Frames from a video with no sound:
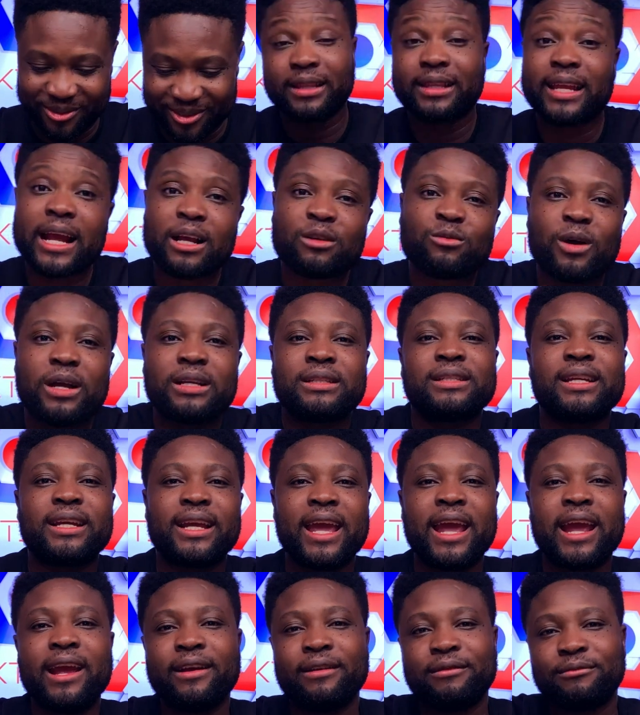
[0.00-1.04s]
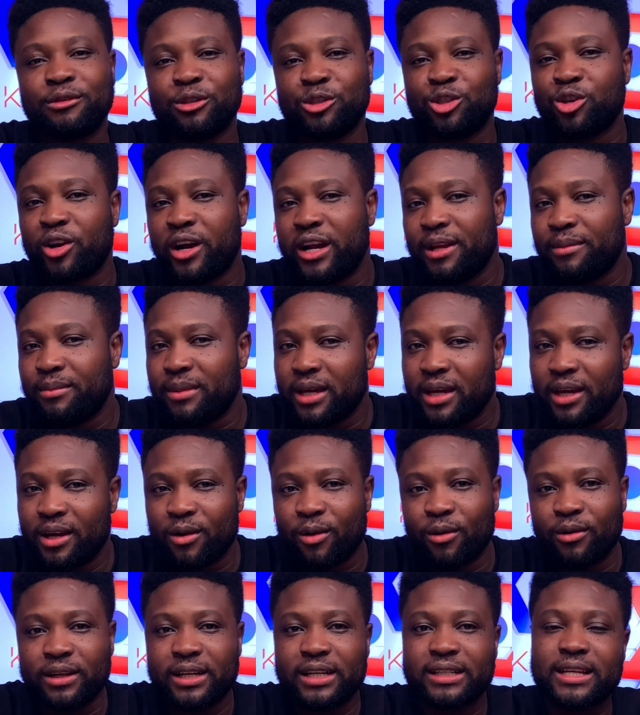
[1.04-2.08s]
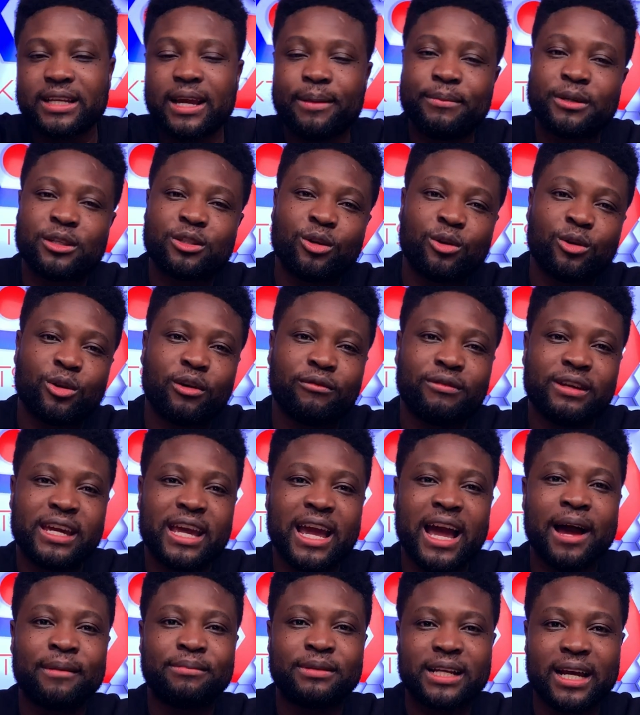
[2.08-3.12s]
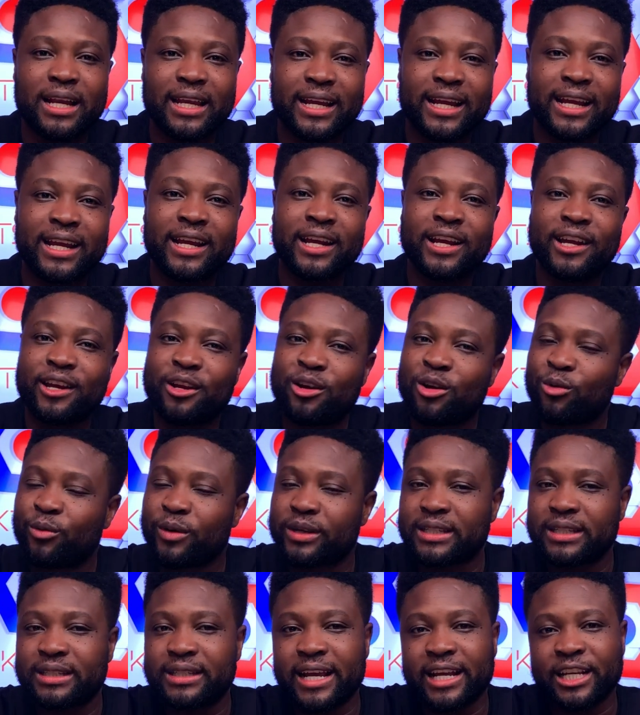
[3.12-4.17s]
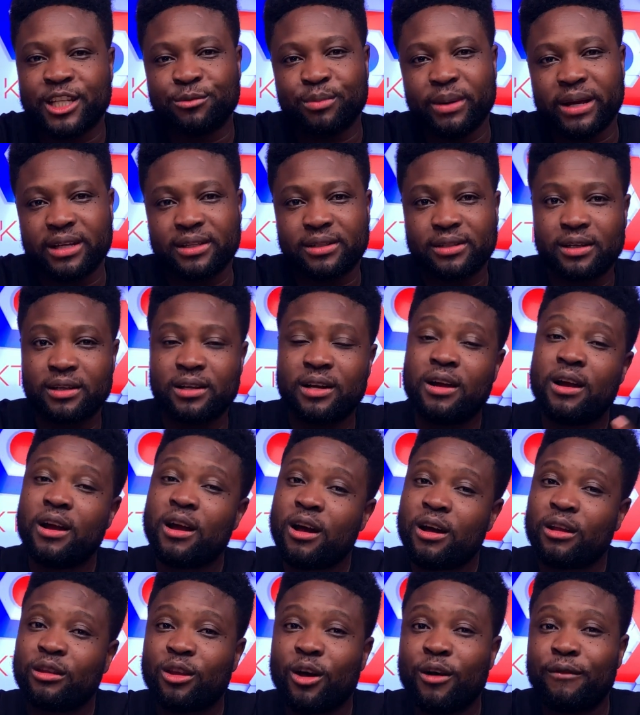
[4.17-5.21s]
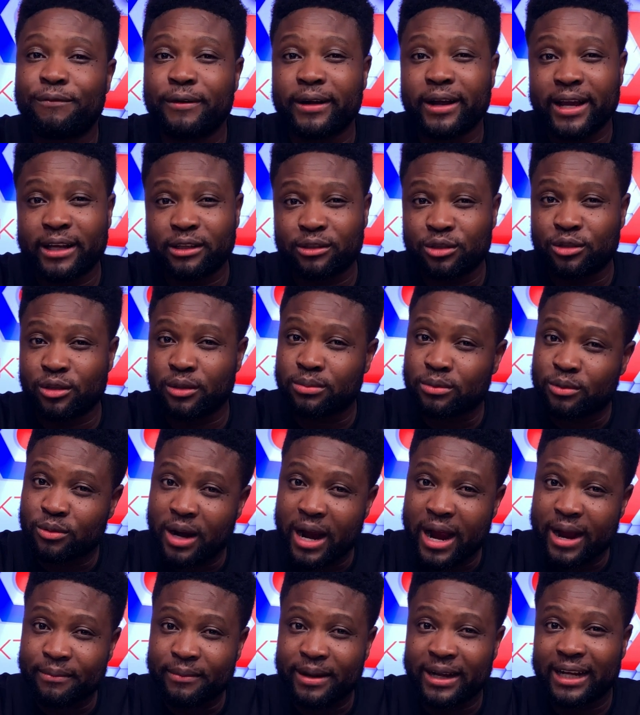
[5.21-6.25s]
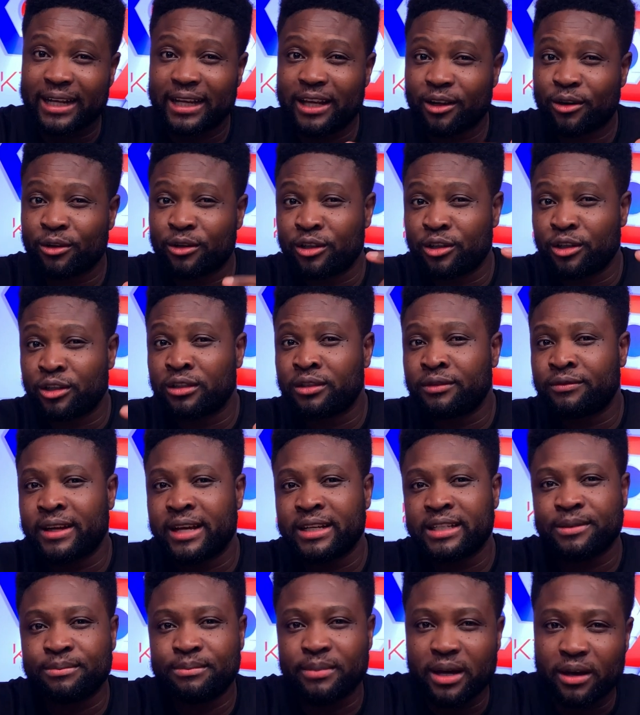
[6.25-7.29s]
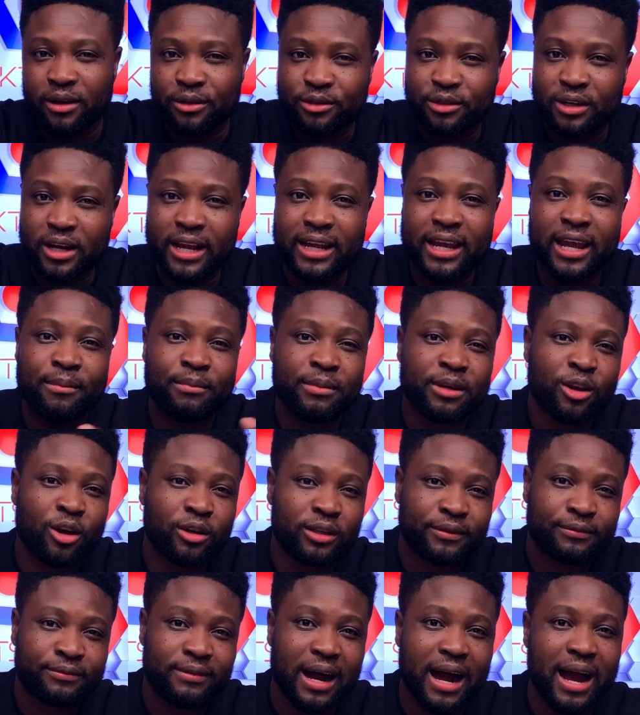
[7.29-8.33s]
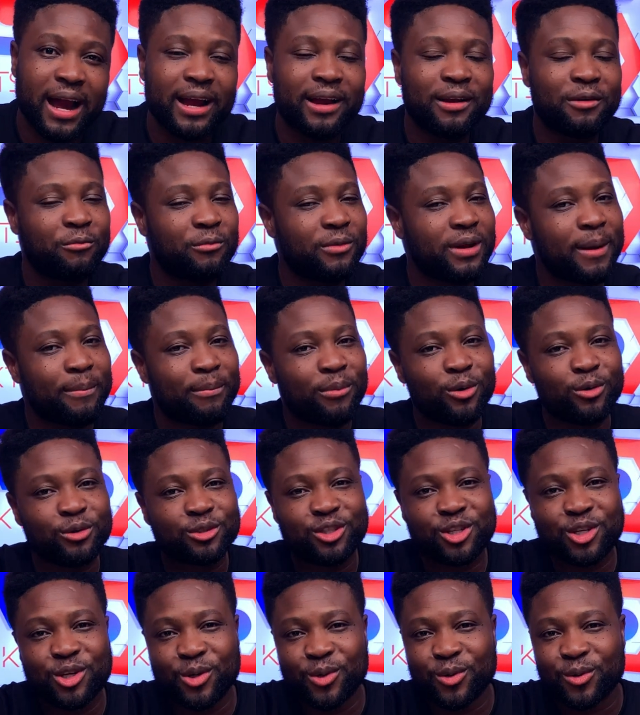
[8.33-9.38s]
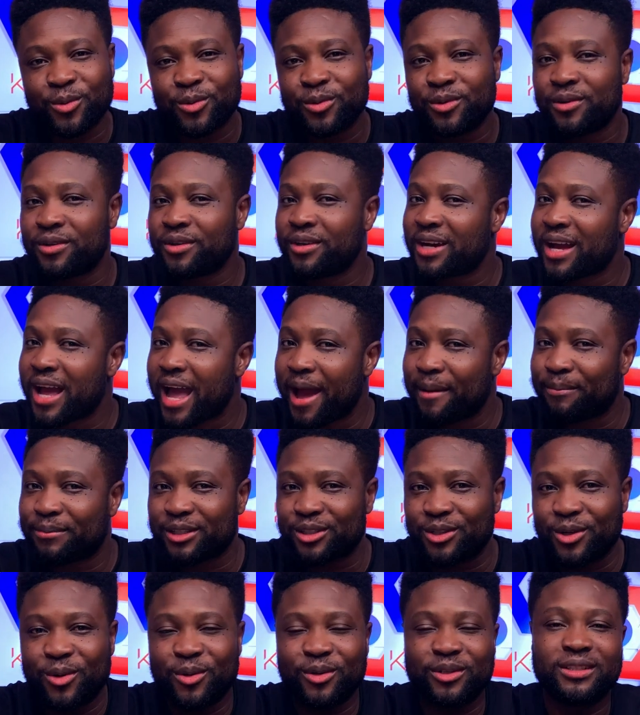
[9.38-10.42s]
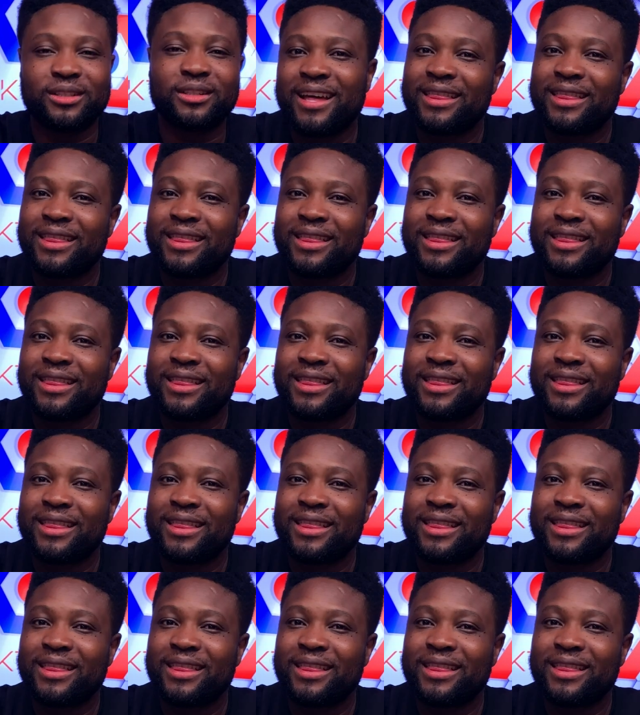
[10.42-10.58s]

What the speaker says: Thanks once again for joining me on this episode of Gear Up Chale and on Questi Tech Space. Don't forget to subscribe and click on the notification bell so that you can be notified when I post new episode.